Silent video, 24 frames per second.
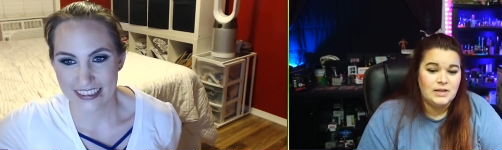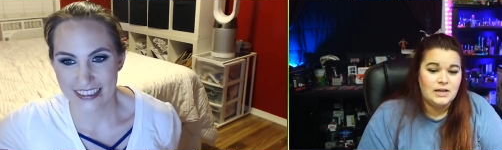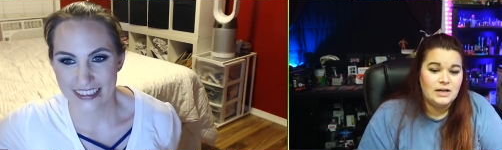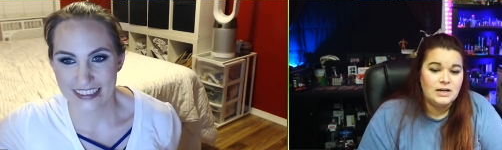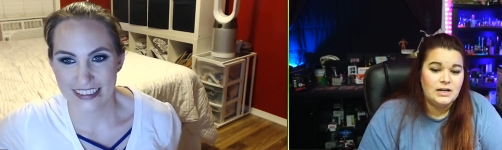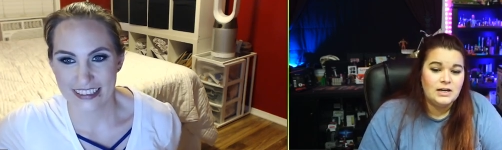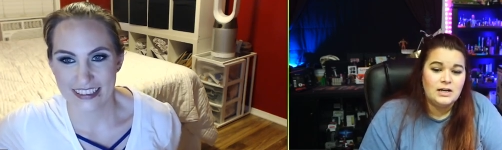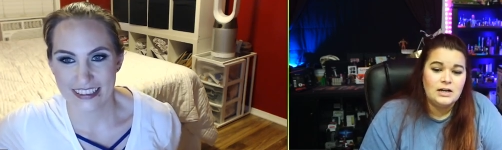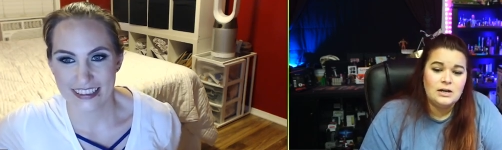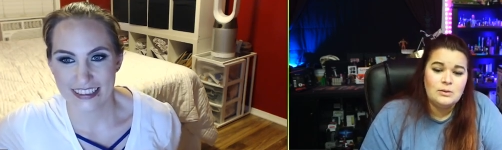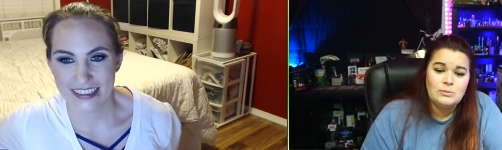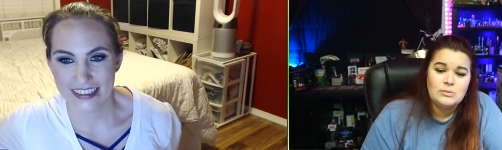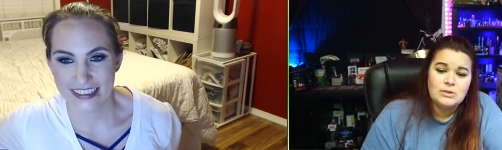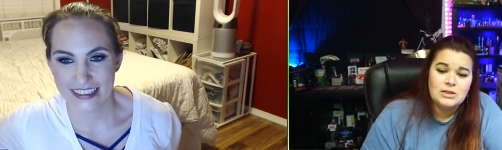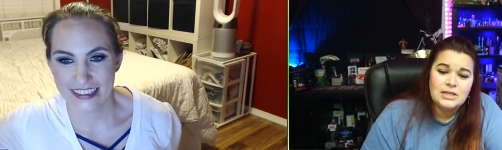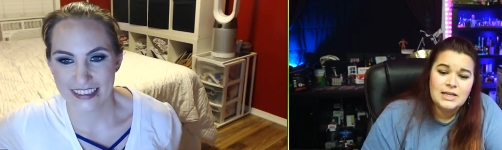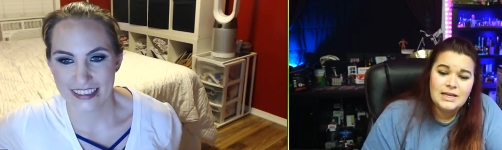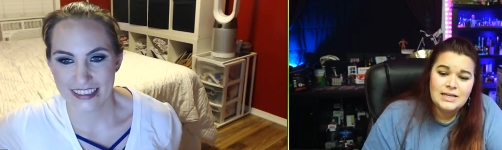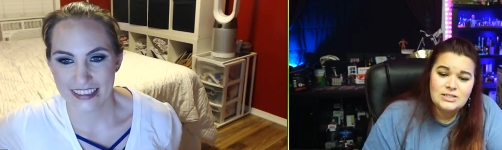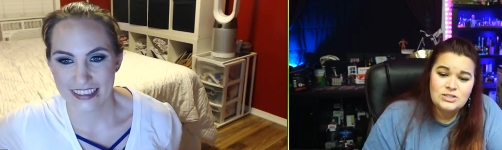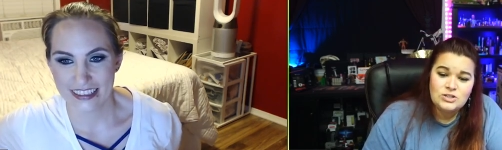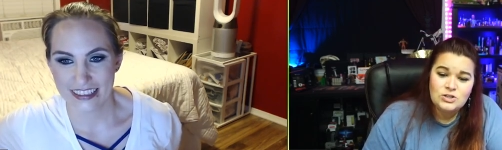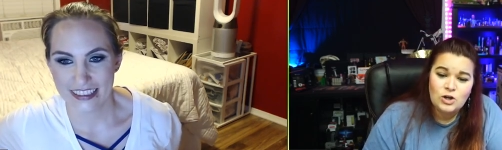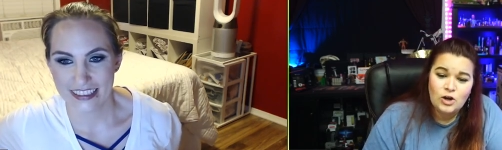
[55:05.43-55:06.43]
Speaker 1: um, let's
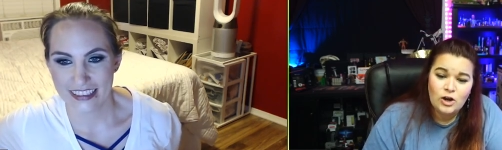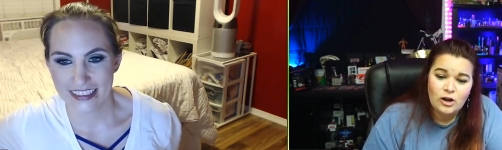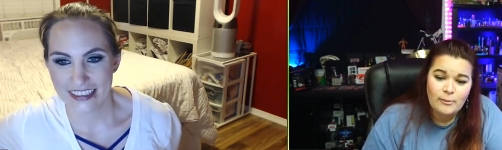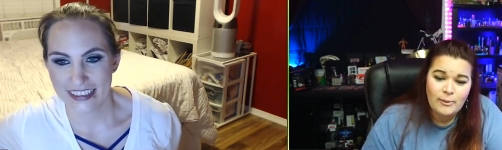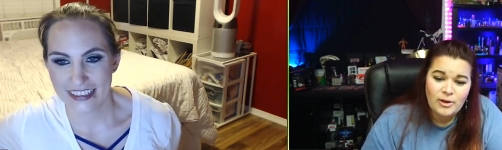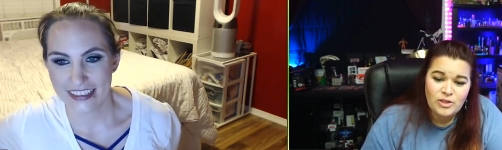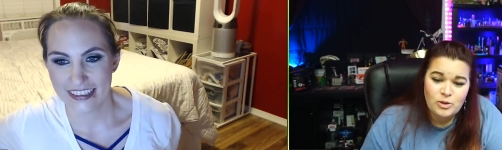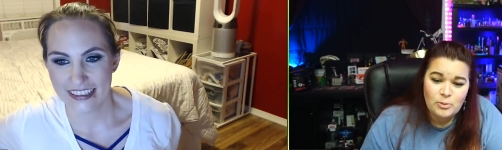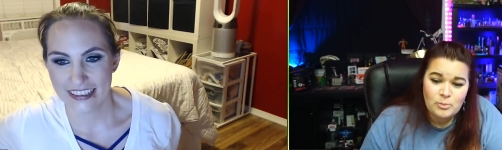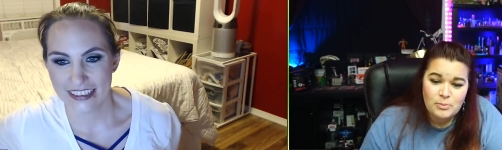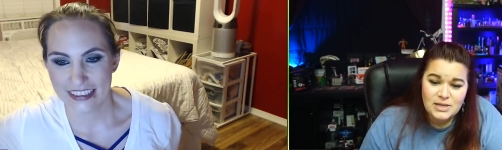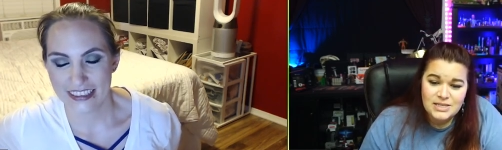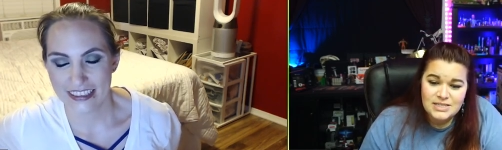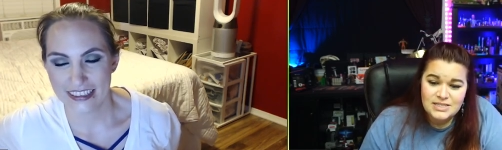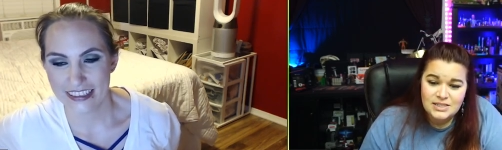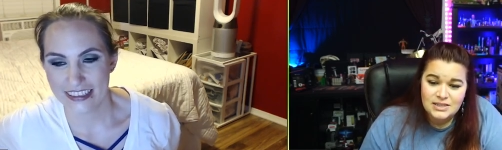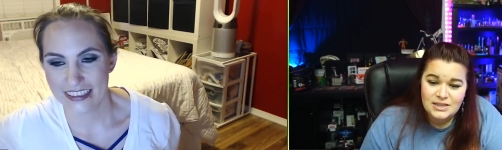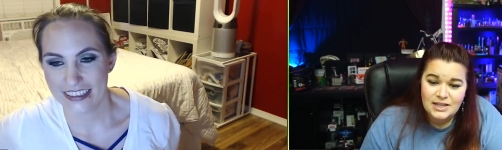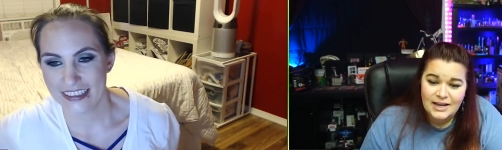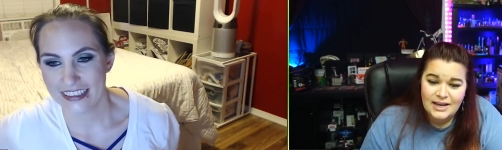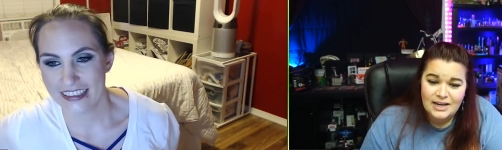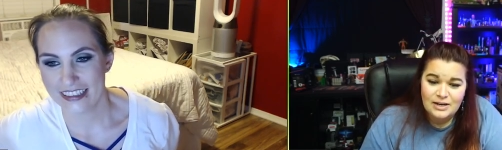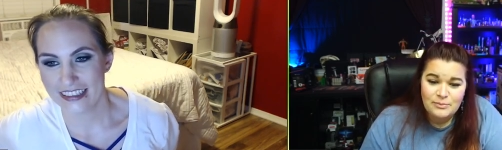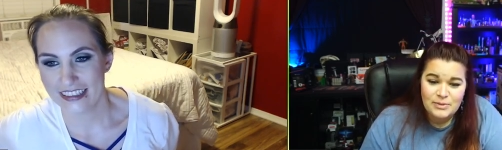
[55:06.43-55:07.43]
talk about the
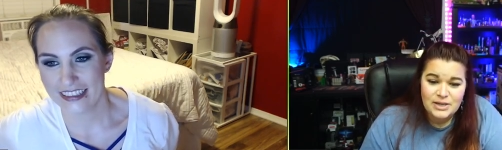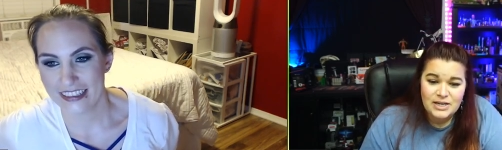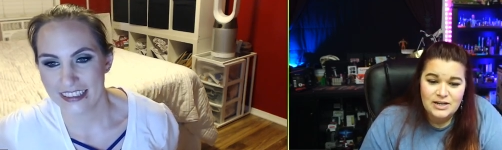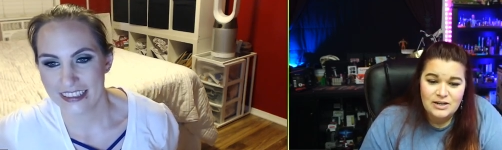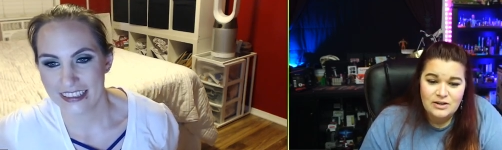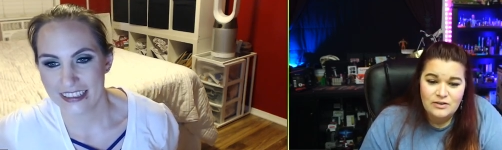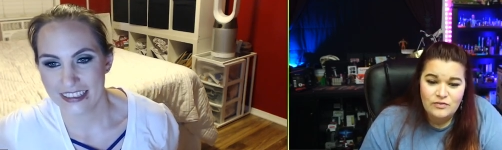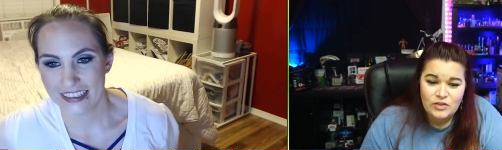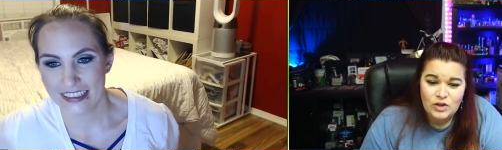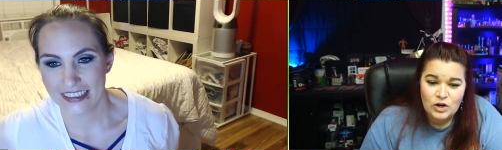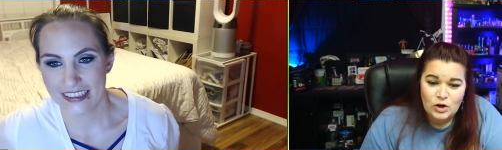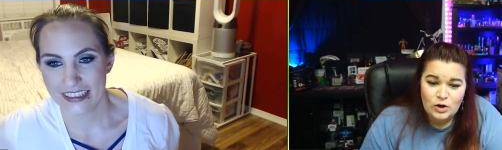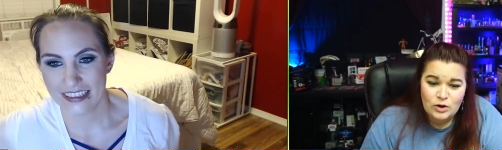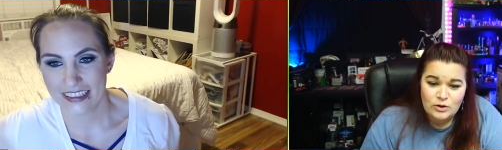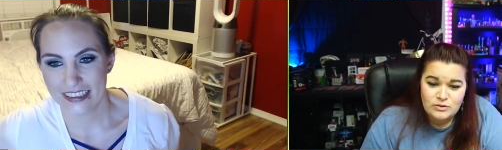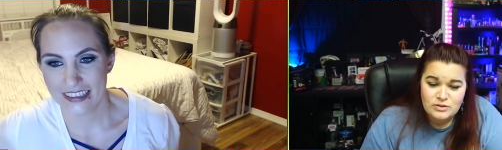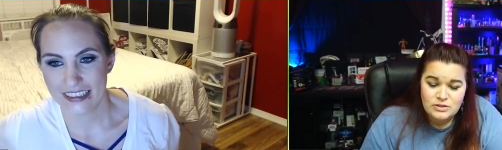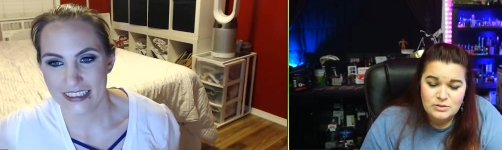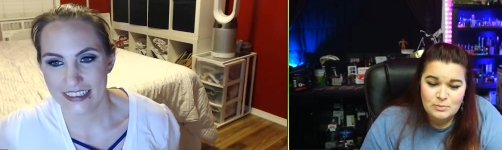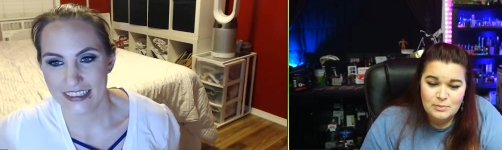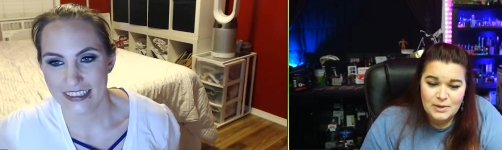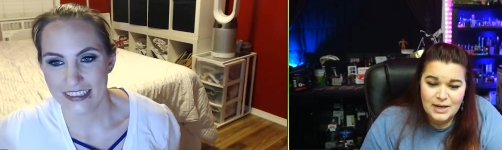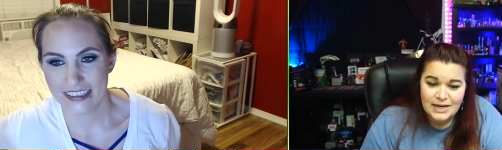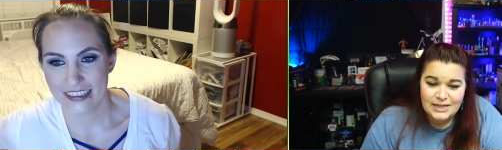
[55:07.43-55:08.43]
misalignment of the Earth's
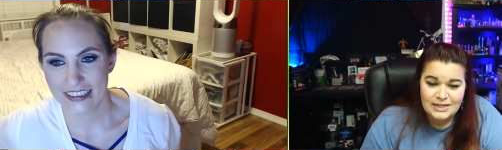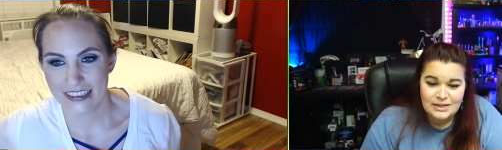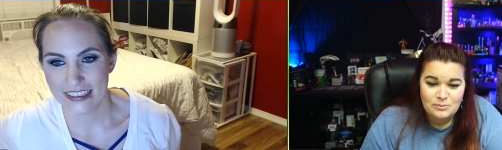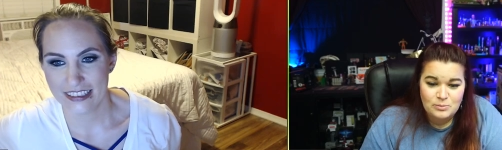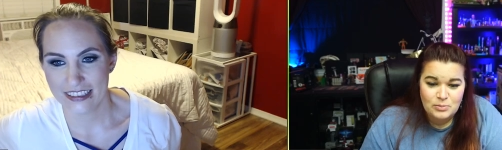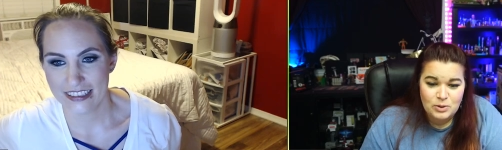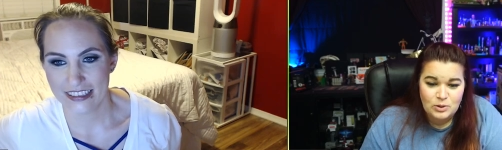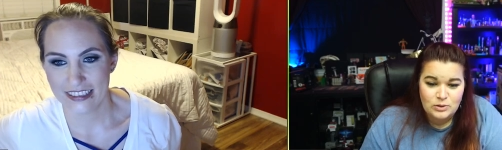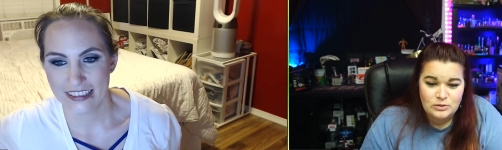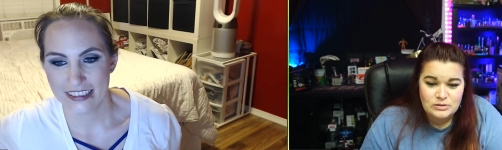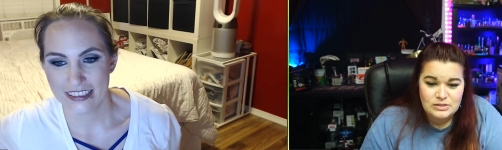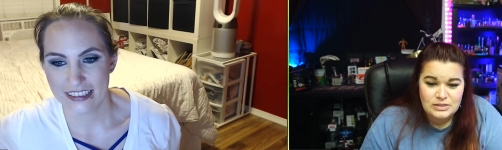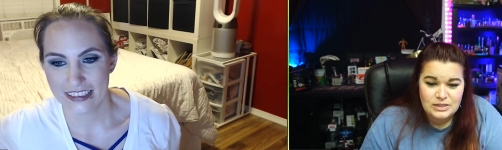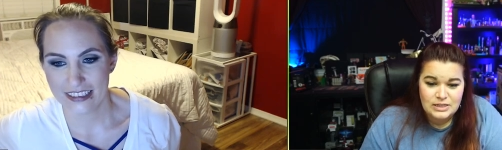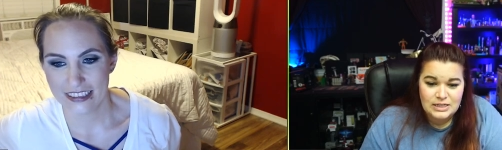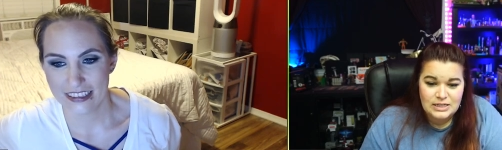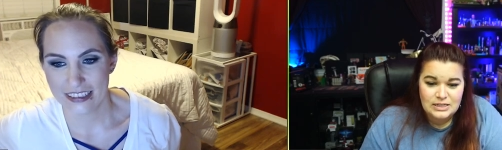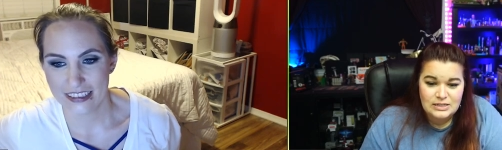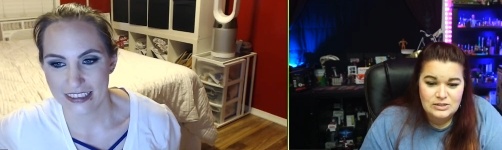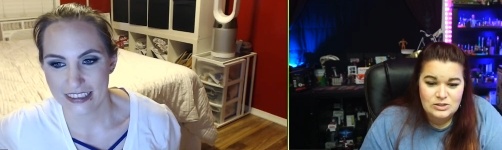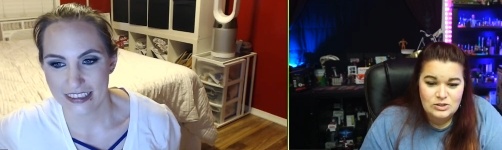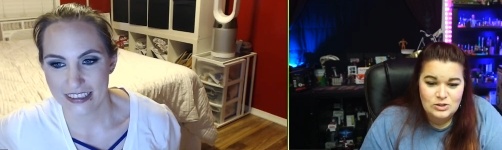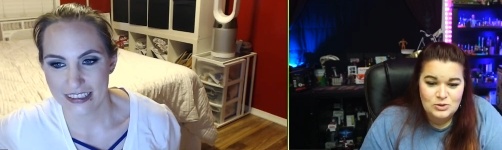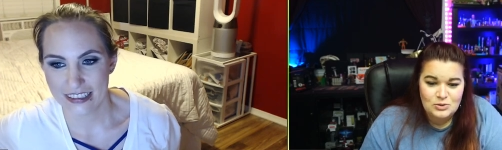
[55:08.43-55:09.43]
magnet poles leading
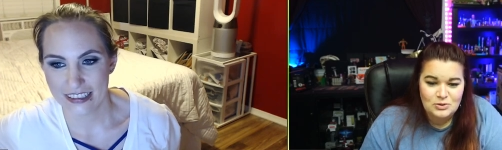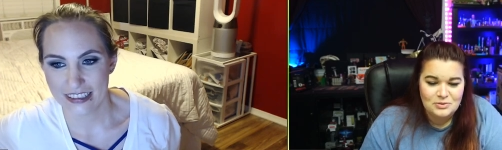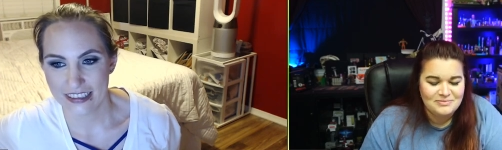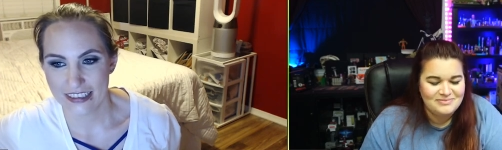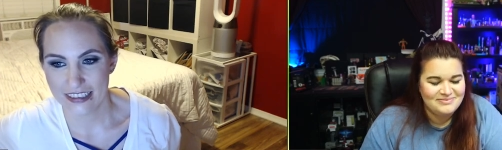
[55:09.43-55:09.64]
to.